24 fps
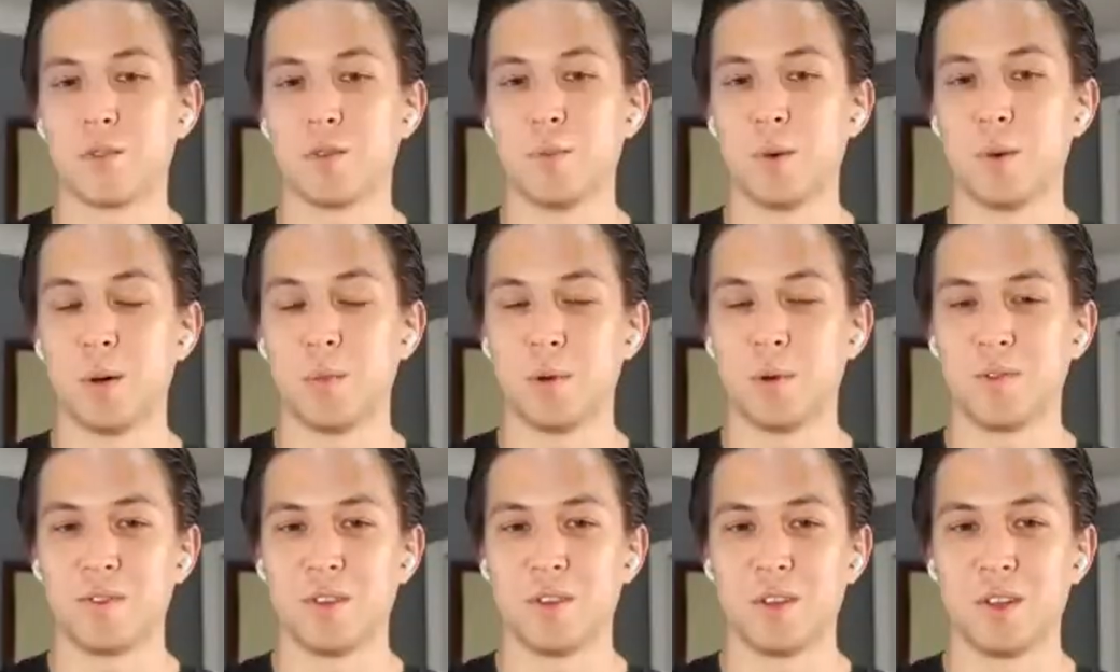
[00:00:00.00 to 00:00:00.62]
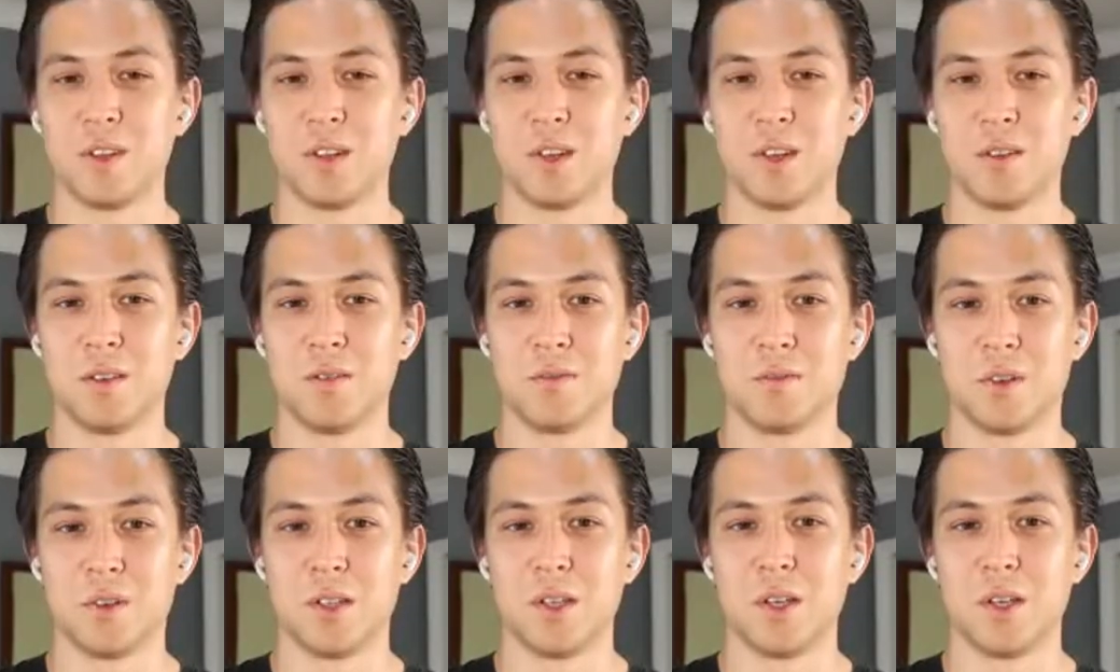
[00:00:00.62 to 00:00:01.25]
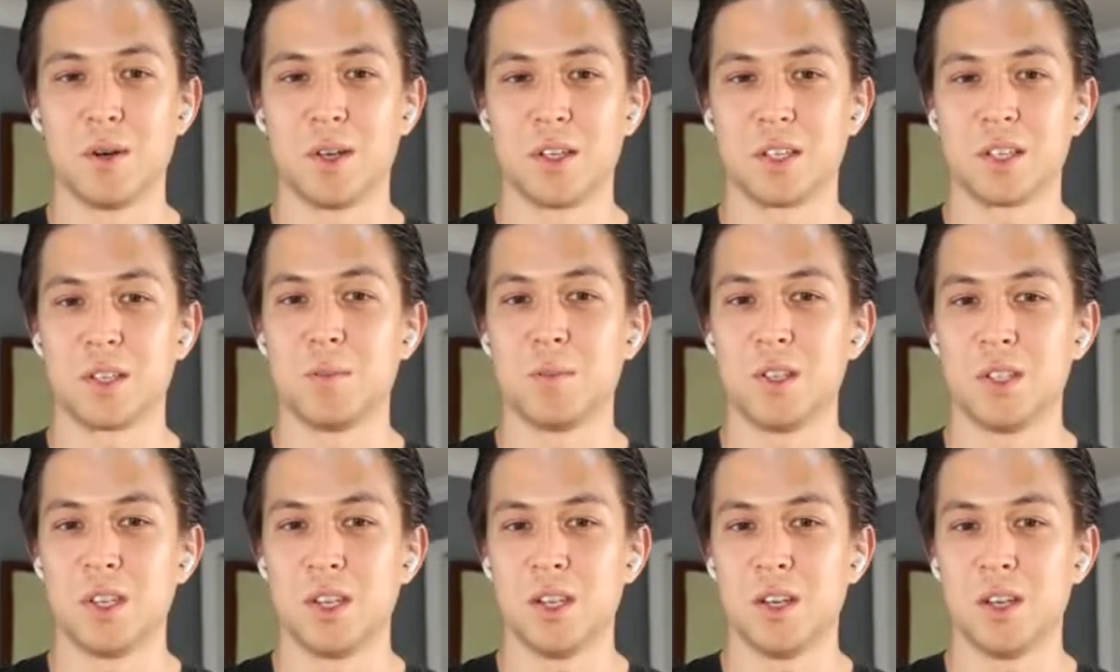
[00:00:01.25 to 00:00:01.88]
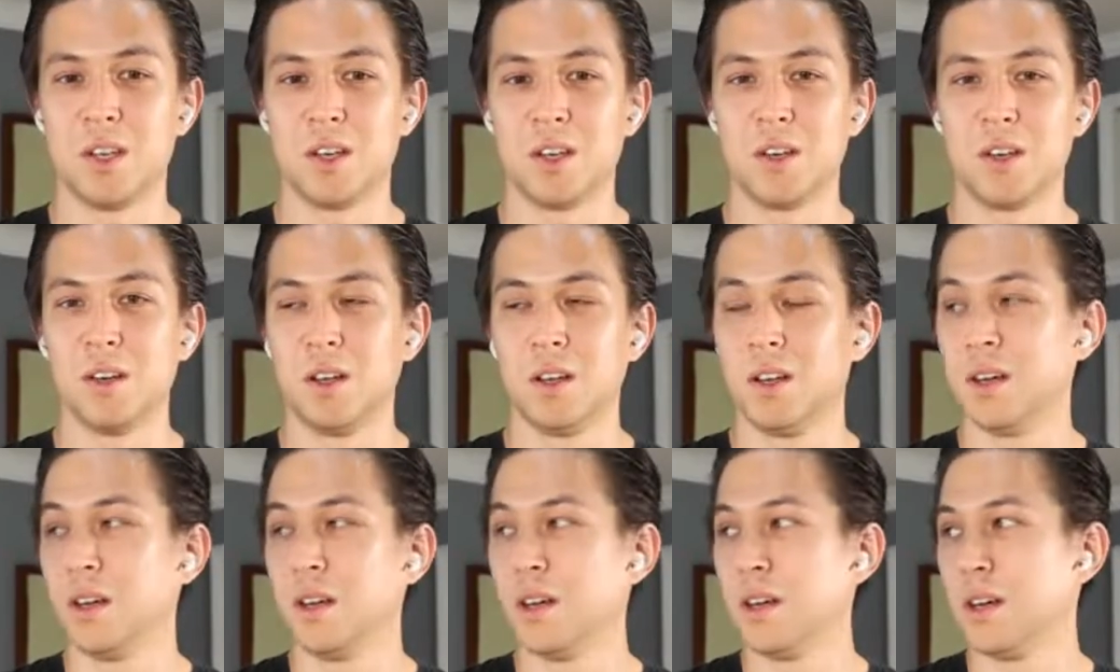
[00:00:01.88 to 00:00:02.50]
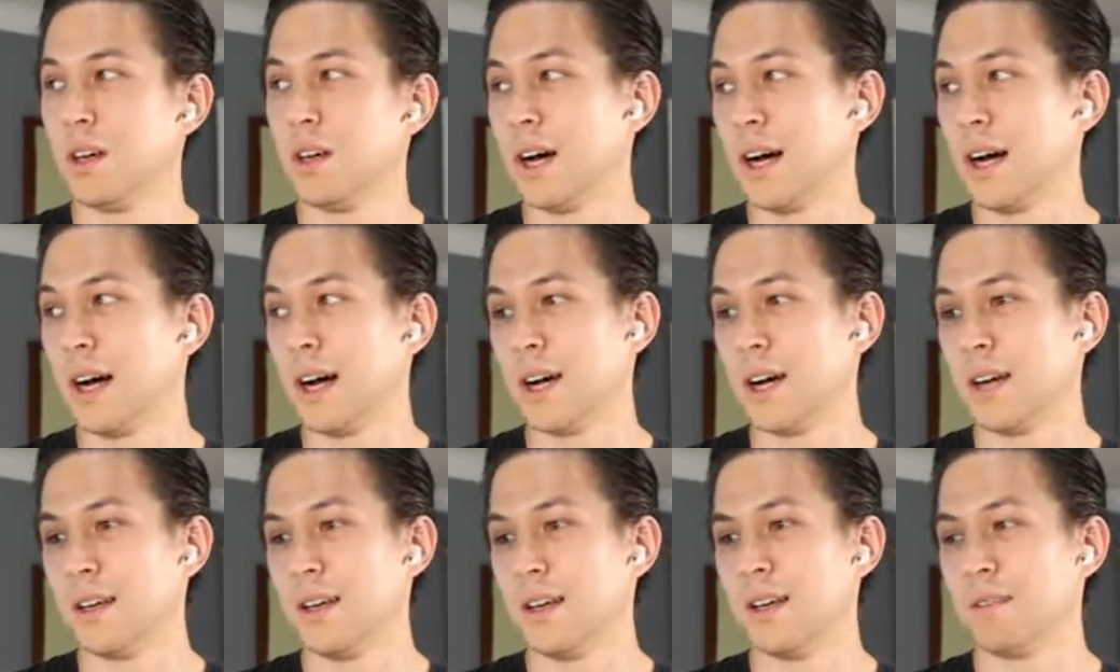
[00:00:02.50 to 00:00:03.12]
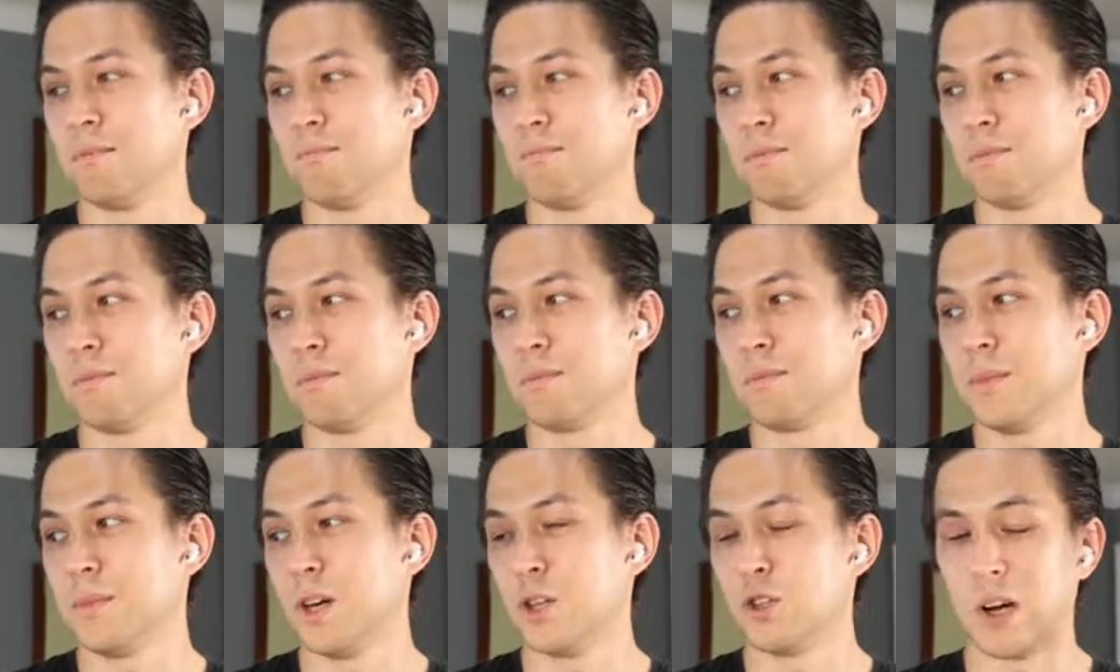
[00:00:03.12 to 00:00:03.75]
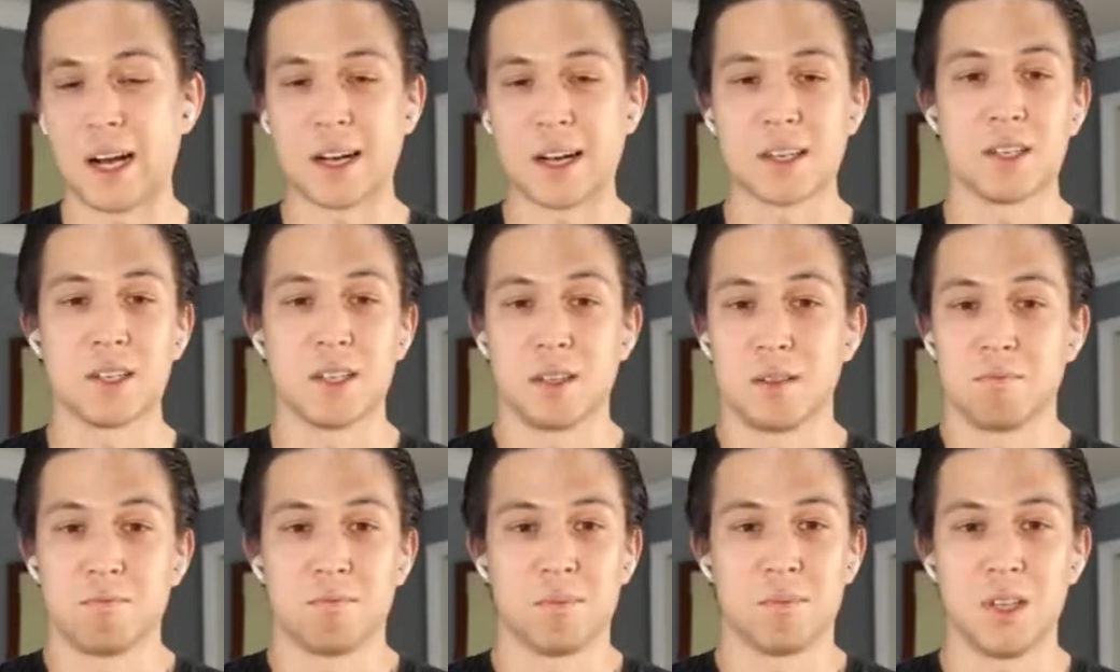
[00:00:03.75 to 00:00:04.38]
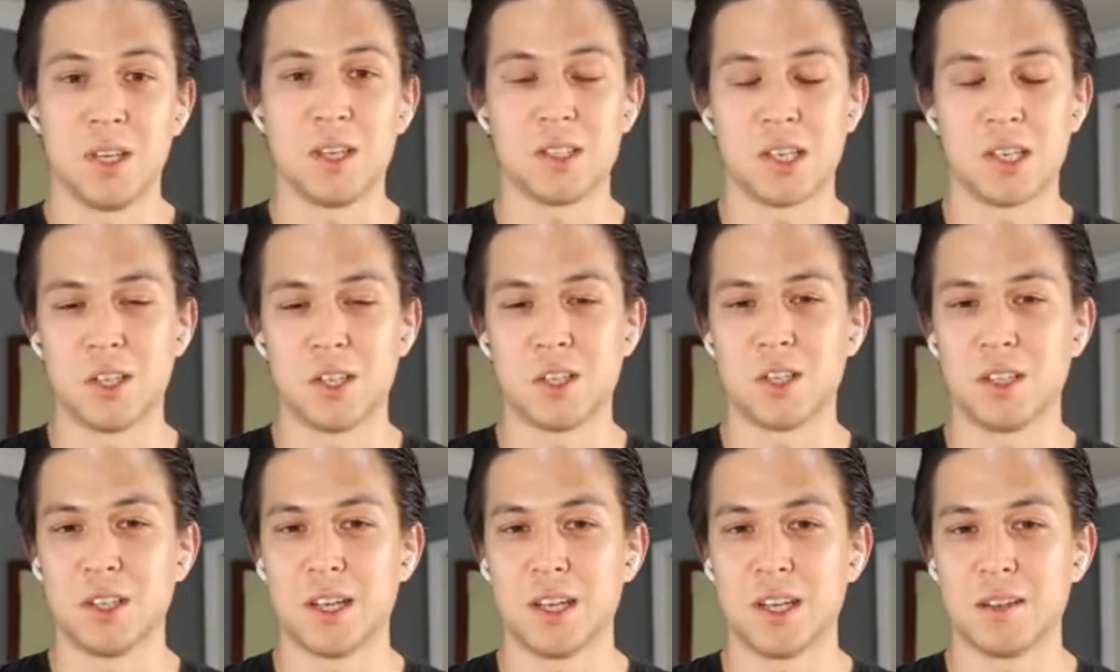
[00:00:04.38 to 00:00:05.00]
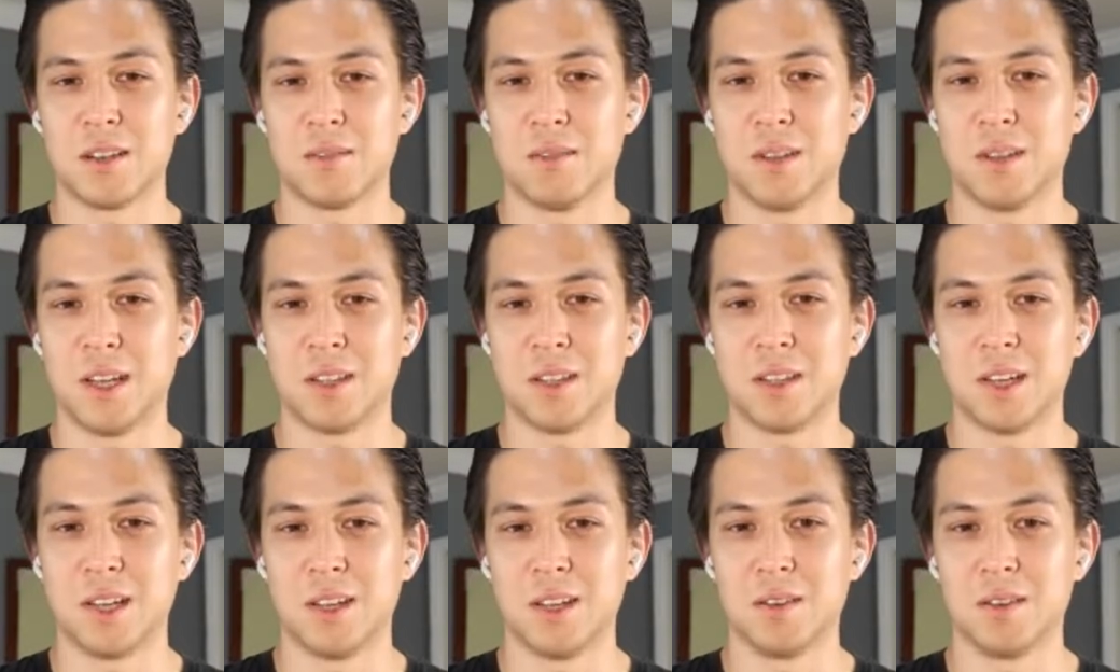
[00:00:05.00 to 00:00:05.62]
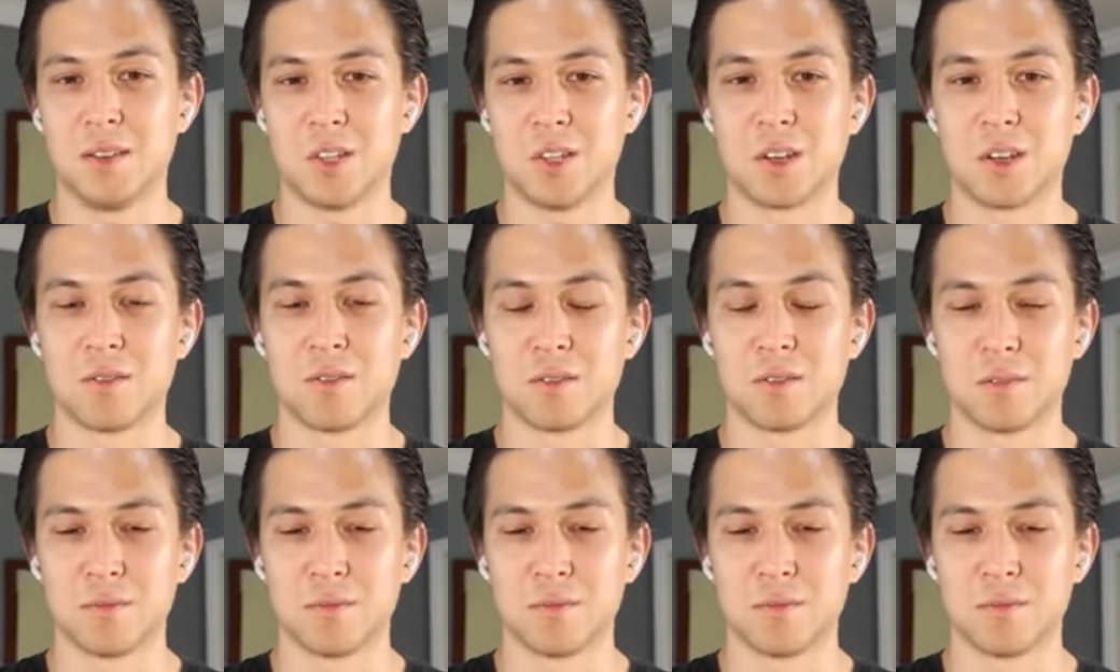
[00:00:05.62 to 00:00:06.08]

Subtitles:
moment for the USMNT, and in attracting the attention that they deserve.